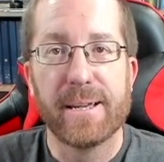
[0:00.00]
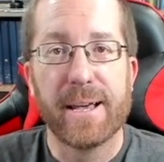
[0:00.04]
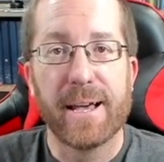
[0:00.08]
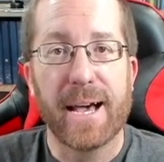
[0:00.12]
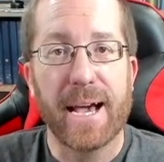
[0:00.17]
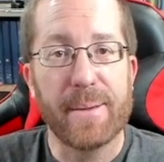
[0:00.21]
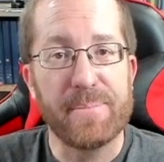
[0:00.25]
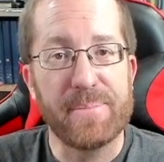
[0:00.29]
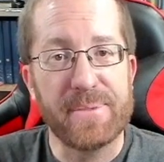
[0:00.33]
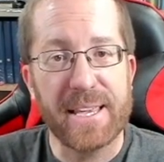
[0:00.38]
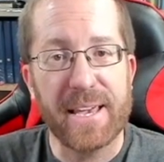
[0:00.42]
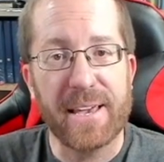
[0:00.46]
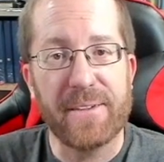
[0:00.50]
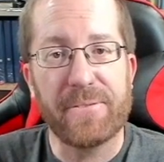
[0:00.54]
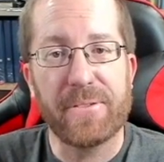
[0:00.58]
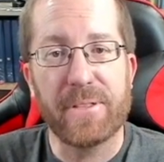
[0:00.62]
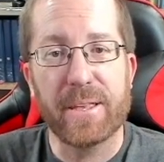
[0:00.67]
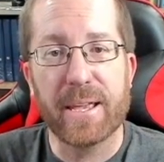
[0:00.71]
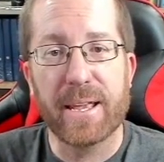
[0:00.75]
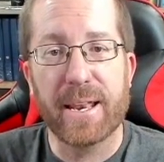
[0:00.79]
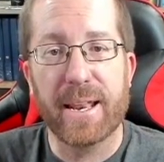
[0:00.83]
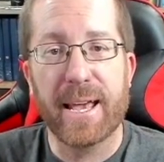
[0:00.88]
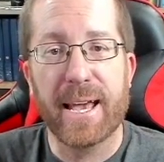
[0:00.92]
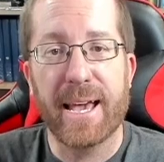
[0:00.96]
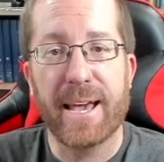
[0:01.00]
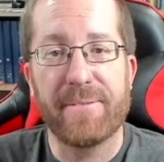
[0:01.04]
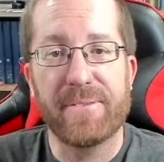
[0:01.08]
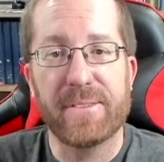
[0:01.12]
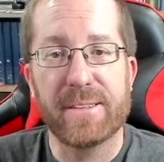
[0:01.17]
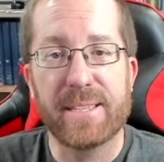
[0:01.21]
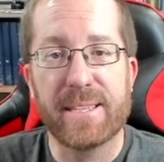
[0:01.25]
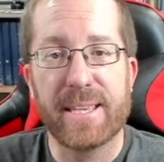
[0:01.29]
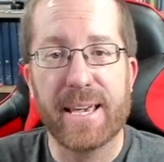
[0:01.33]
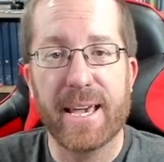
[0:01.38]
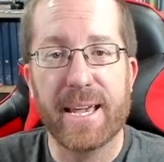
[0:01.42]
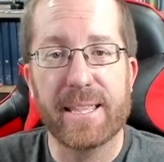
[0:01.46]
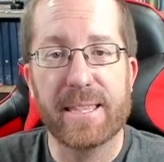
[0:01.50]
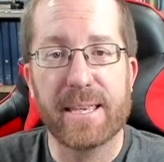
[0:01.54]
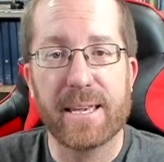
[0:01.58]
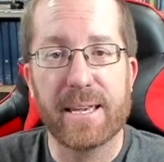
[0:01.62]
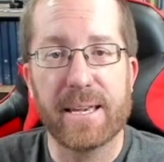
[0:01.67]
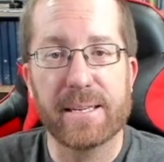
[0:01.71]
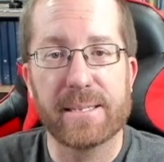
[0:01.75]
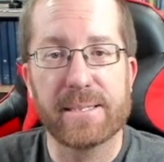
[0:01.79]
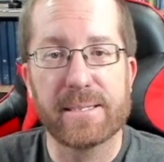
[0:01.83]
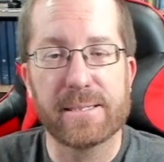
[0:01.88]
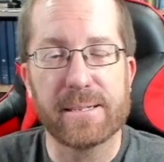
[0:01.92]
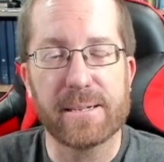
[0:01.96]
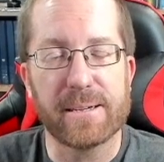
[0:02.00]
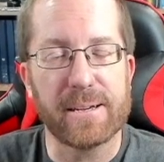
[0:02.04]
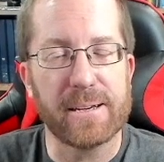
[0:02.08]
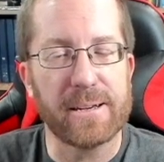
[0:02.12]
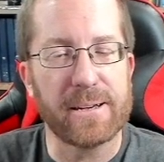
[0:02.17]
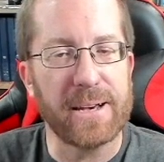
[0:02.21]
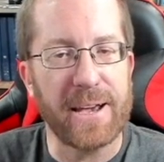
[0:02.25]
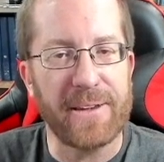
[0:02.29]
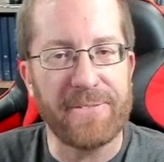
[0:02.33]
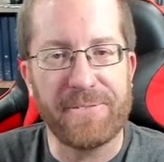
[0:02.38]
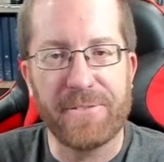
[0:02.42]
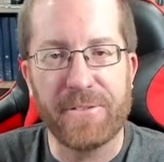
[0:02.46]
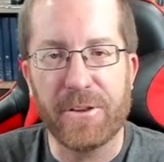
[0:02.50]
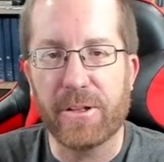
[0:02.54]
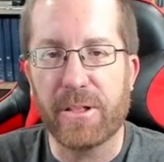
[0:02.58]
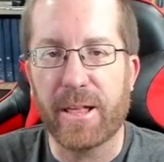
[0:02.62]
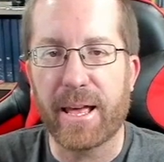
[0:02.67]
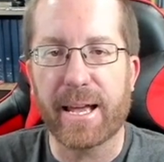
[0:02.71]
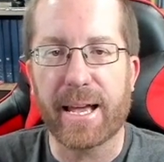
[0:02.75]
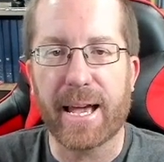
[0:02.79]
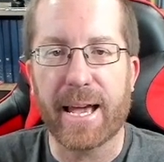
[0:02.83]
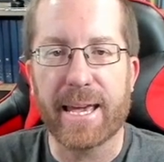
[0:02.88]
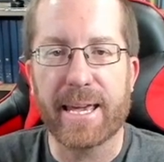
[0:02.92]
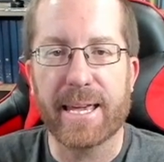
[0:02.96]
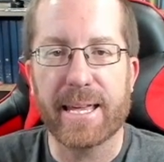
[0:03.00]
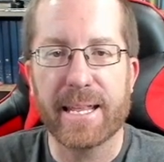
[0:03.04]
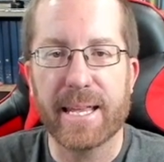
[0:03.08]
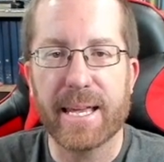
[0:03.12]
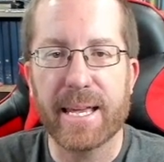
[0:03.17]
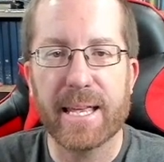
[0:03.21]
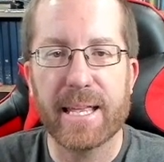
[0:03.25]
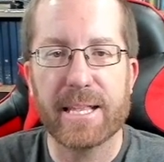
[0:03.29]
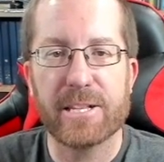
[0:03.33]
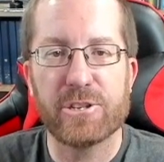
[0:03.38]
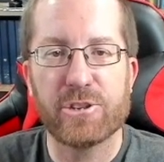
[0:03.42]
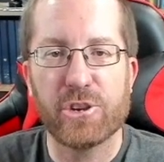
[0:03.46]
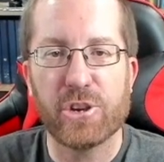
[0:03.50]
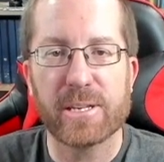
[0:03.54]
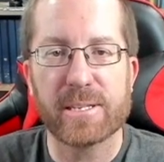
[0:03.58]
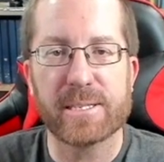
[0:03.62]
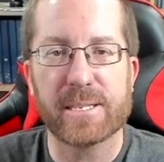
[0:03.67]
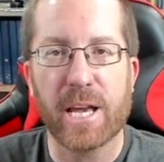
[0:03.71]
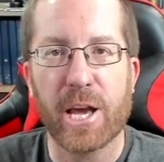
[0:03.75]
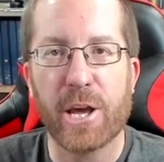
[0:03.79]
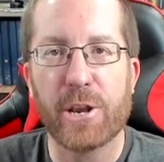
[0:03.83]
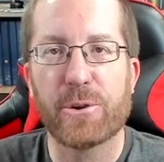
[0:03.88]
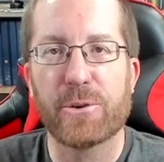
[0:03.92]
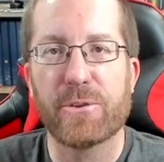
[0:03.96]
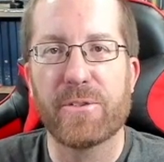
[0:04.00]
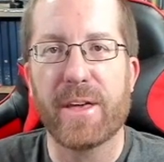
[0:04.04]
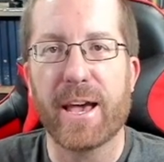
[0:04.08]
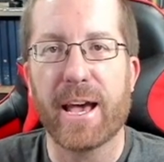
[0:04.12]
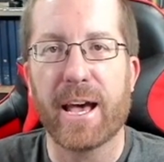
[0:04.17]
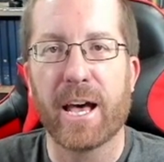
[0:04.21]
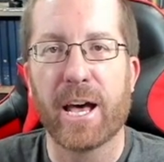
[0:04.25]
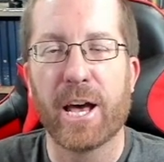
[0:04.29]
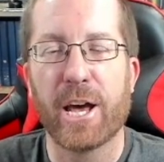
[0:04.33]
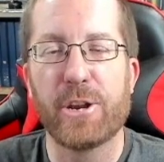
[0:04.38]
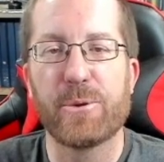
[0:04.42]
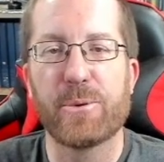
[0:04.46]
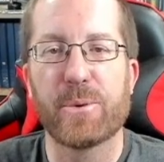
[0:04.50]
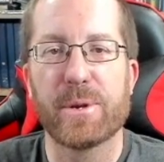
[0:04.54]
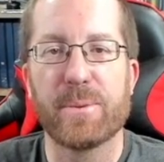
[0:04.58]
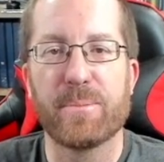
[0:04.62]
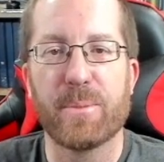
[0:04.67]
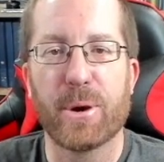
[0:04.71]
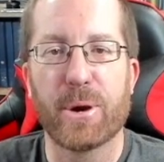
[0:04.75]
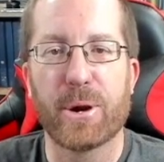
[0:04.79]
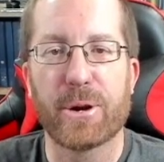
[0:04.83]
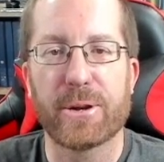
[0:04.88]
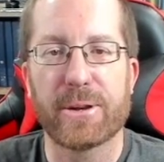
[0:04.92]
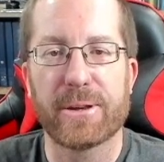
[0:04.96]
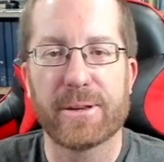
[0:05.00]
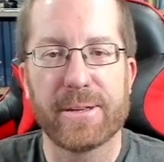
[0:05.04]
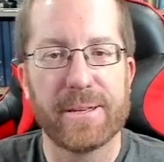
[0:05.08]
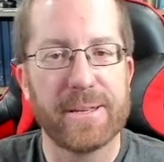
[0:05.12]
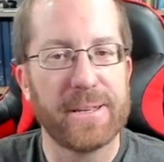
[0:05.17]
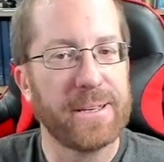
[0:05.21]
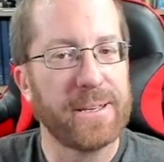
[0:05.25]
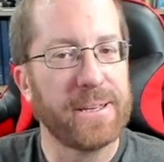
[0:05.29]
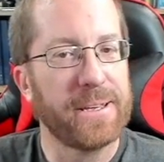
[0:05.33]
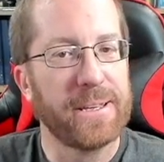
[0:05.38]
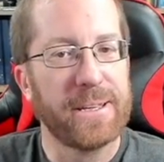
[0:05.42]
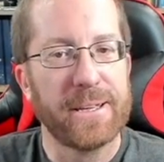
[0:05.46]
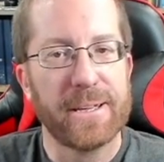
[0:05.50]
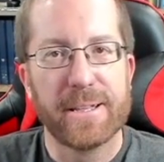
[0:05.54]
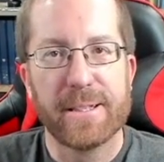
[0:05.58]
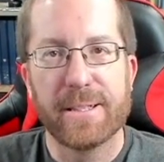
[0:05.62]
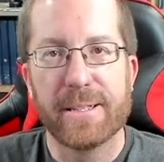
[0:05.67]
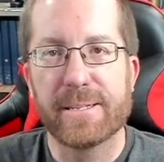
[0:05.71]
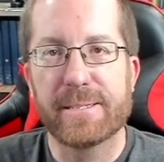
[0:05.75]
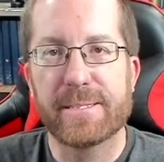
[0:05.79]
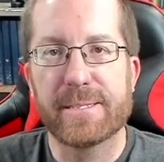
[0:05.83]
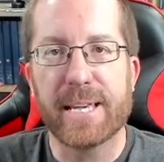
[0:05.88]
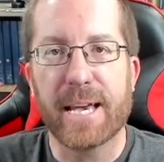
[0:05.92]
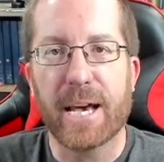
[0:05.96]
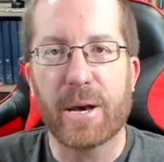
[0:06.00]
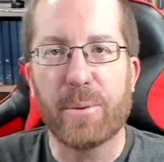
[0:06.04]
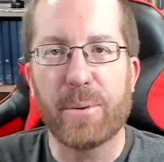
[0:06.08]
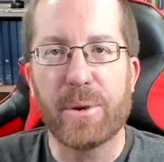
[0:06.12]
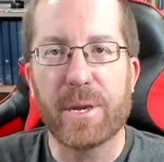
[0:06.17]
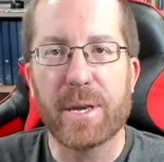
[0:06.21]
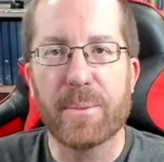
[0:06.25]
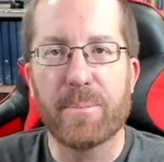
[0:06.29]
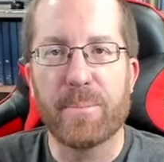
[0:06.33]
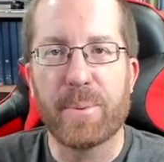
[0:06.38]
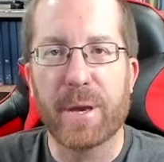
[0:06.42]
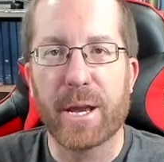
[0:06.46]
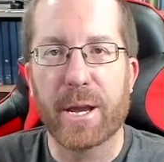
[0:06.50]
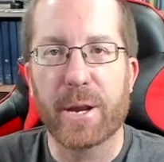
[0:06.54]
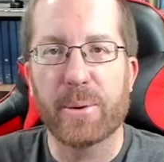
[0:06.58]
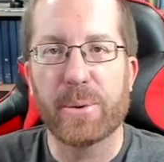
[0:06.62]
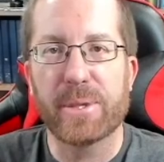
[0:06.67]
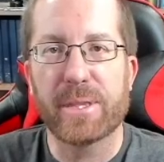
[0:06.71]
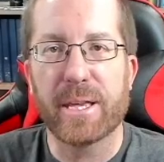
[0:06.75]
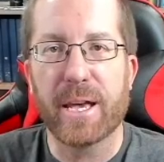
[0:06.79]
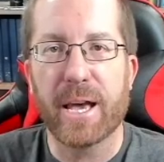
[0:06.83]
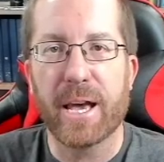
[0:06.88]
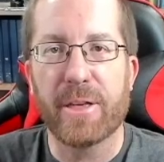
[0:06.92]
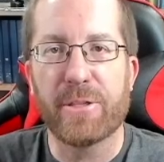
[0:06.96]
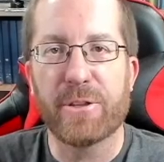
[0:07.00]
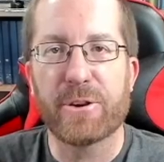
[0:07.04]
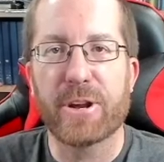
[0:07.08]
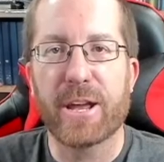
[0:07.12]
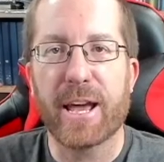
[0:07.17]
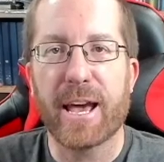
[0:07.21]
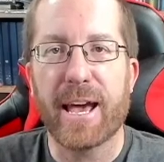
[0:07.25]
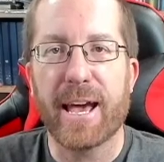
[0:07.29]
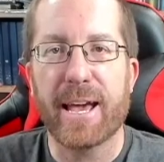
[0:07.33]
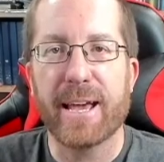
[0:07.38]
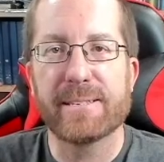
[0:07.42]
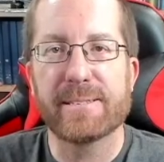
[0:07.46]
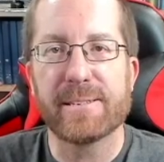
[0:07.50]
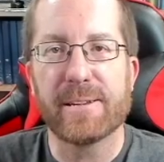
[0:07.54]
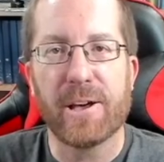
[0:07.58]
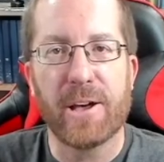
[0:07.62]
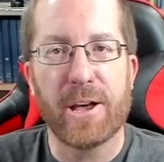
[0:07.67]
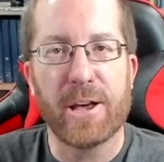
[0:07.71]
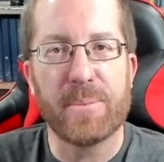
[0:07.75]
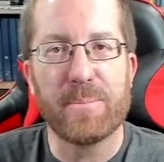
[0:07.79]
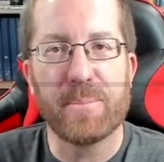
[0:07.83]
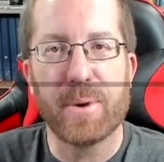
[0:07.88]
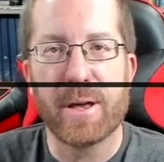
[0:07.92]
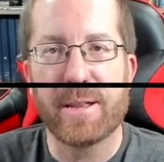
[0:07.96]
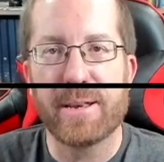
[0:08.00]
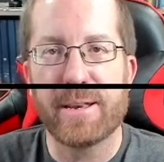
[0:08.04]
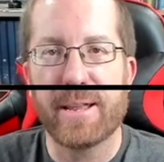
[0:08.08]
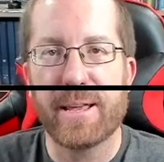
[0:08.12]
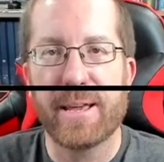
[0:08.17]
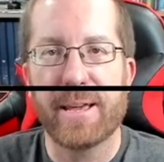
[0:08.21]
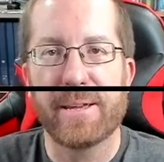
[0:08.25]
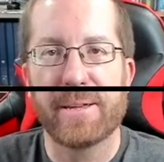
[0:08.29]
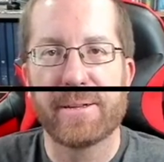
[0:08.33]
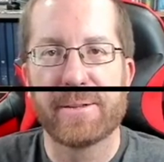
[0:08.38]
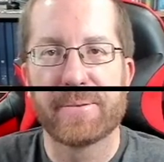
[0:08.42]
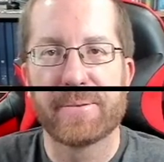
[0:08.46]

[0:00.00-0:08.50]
I'm definitely going to have to take this. Oh, I feel like I could get just under that 100 mark. Let's see how we compare with the other guys on Monday.